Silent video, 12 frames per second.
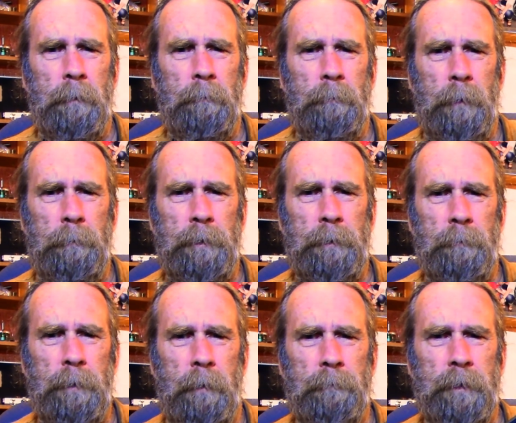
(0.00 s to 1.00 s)
Maybe
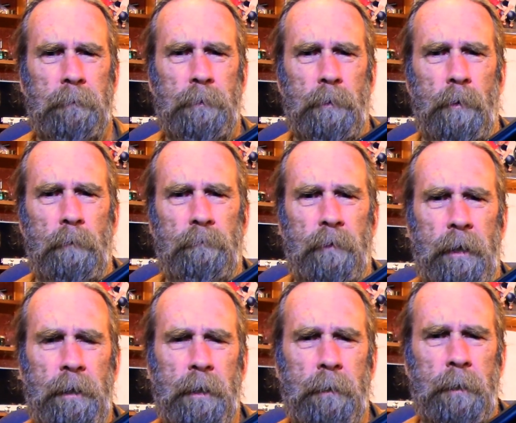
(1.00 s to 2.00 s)
sometimes you have to go on
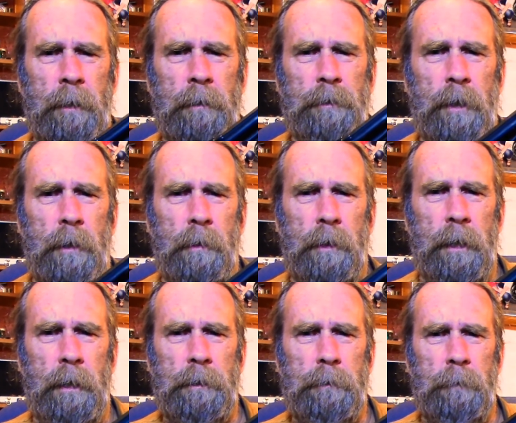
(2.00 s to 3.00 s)
faith. Generally,
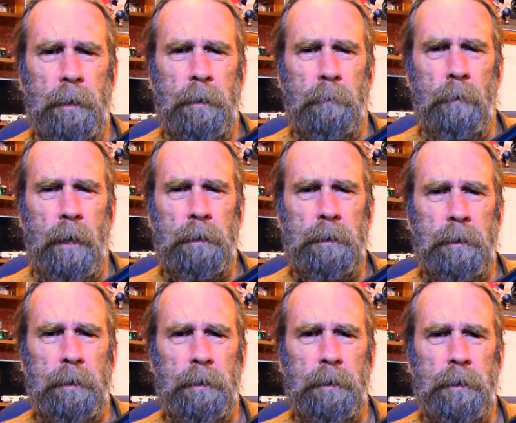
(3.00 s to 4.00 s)
a Smith &
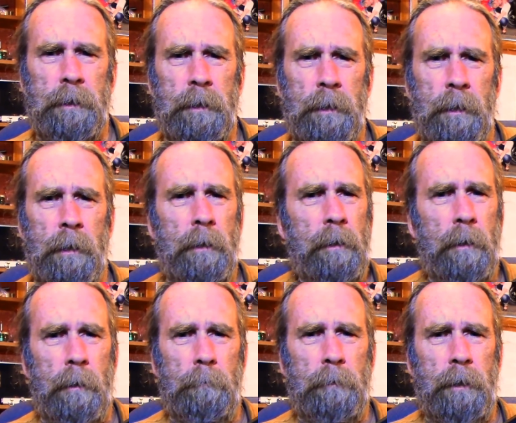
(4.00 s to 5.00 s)
Wesson is
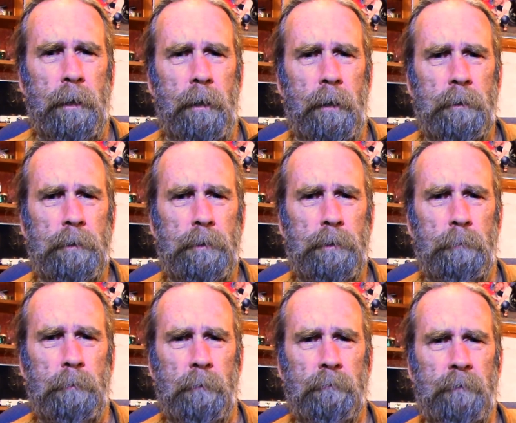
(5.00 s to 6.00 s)
going to be a
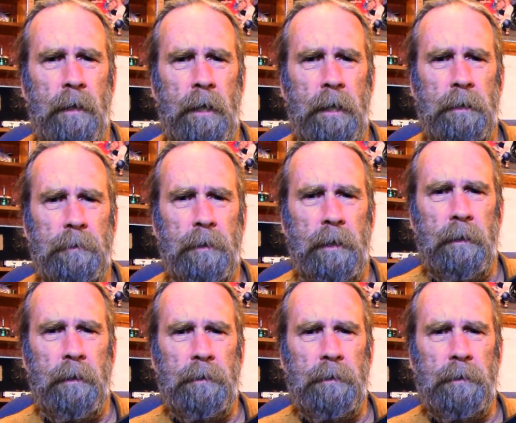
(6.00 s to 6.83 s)
super fine trigger.